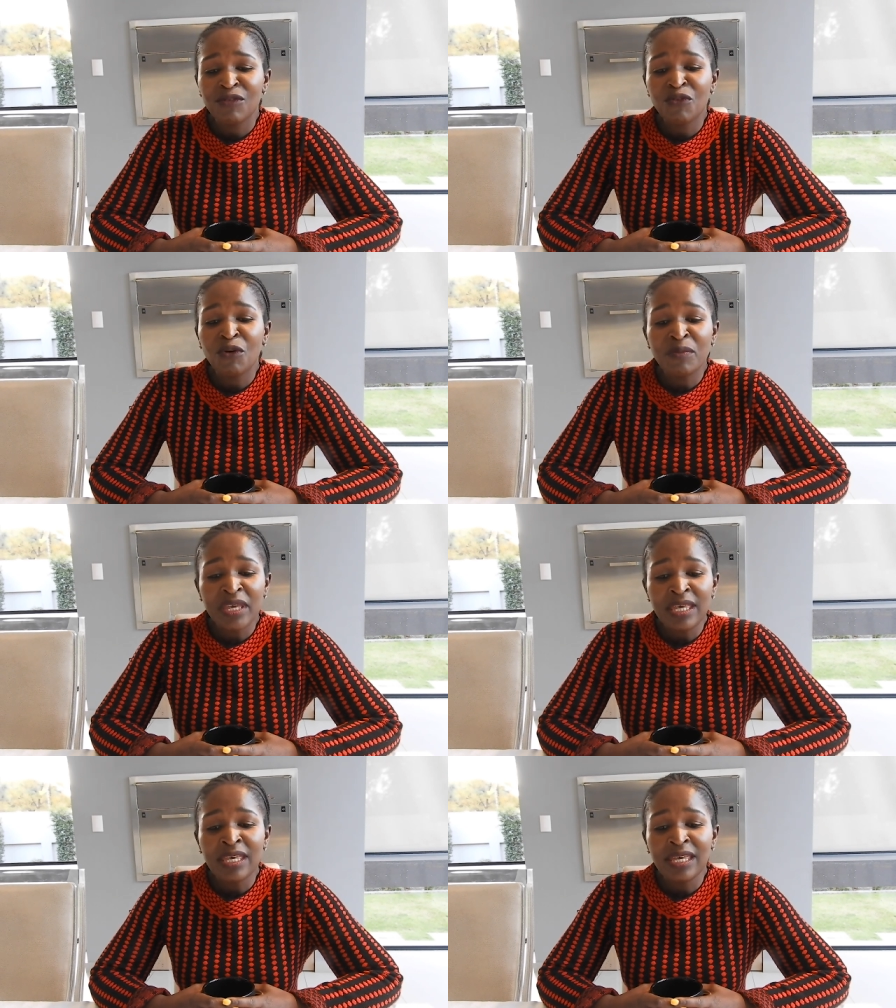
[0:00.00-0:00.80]
for
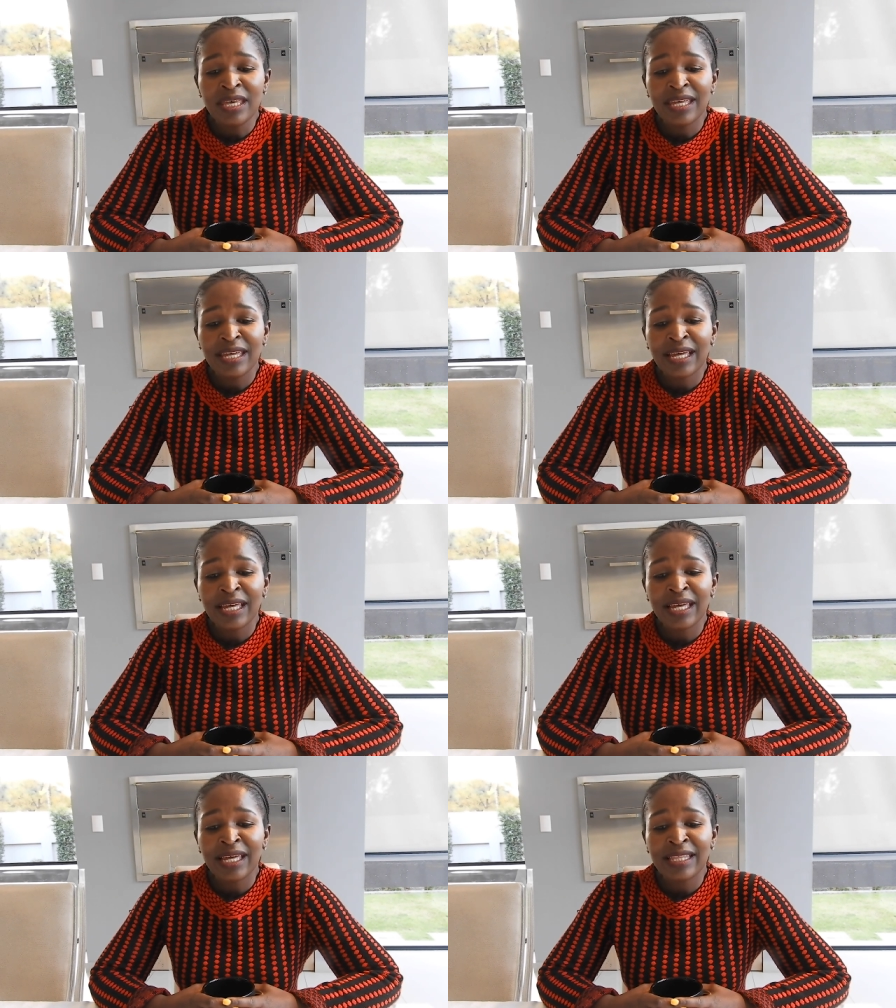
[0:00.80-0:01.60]
me,
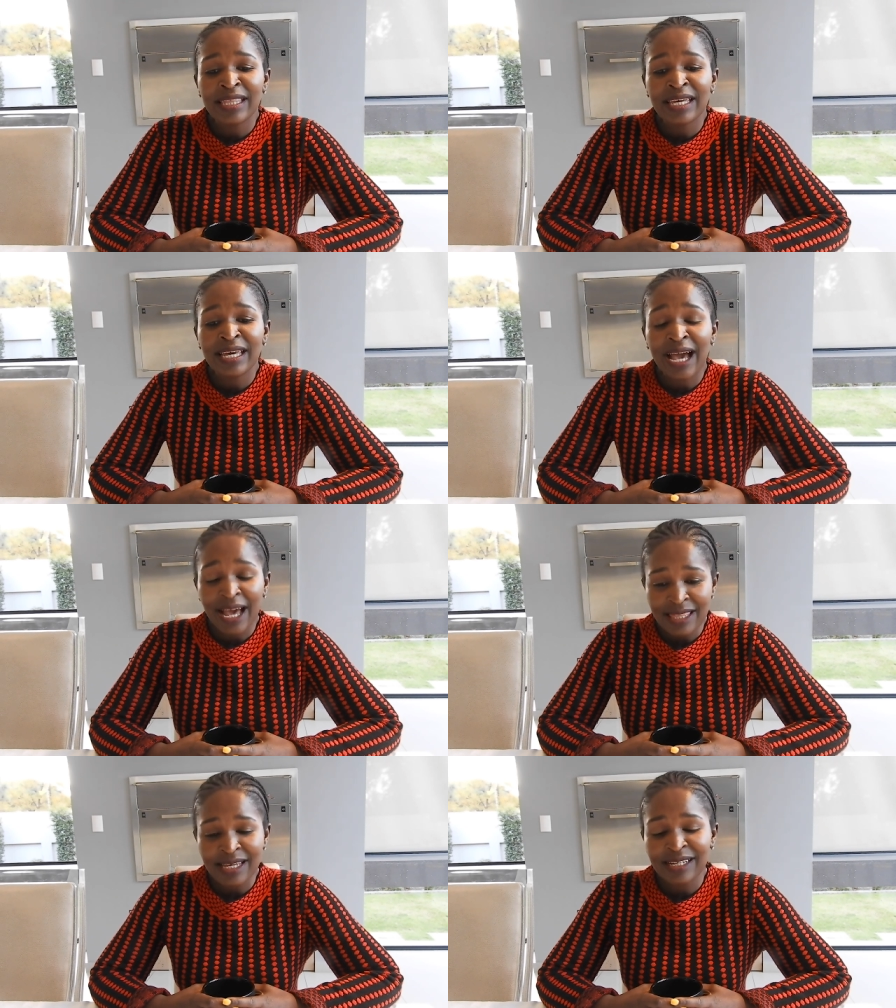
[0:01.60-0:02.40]
uh, the
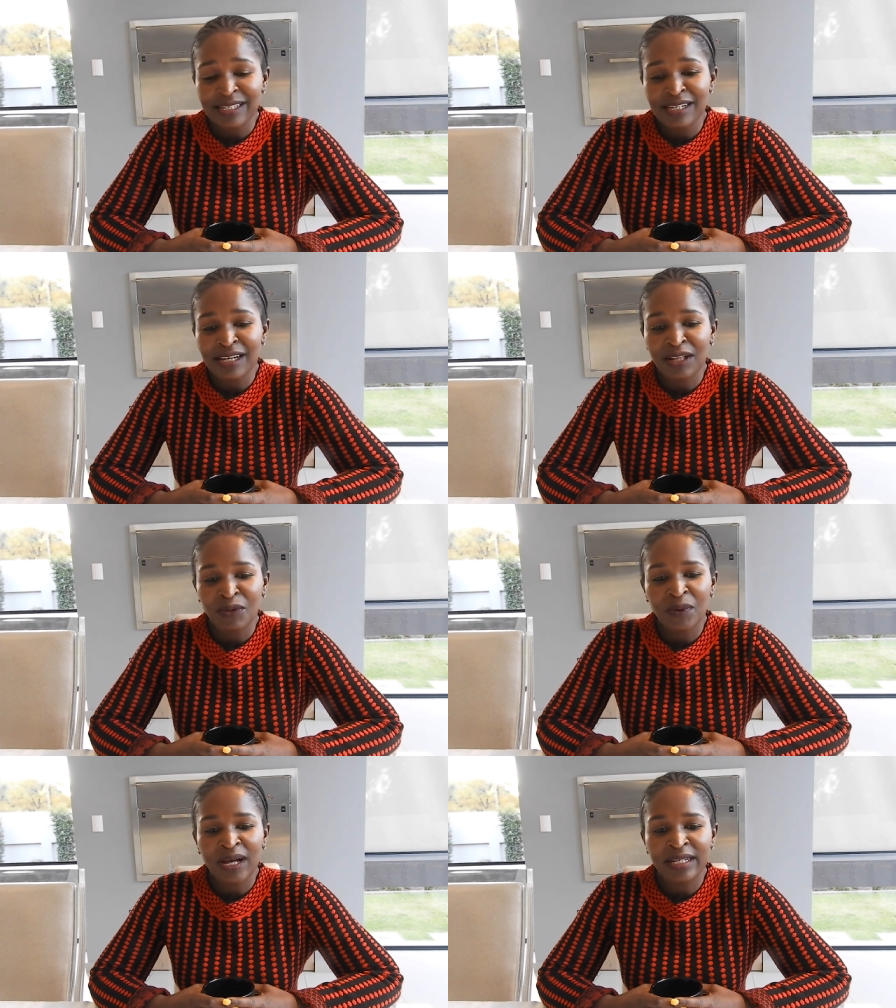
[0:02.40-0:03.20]
other
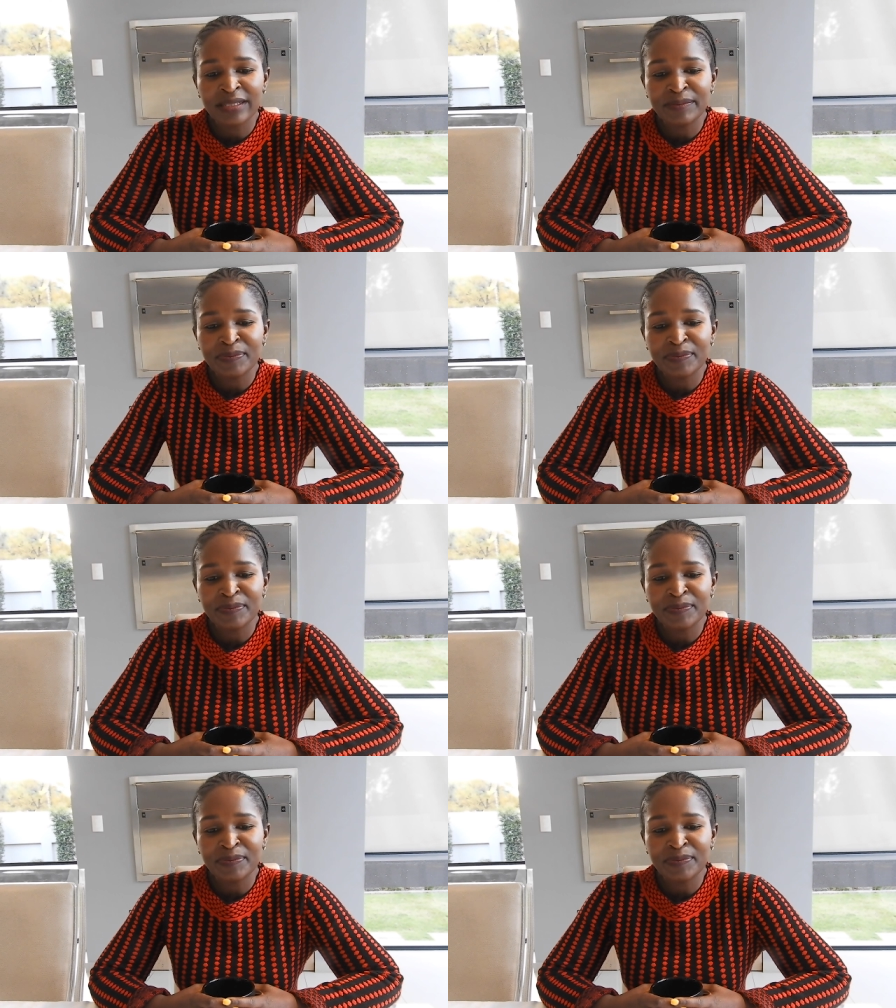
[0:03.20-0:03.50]
critical one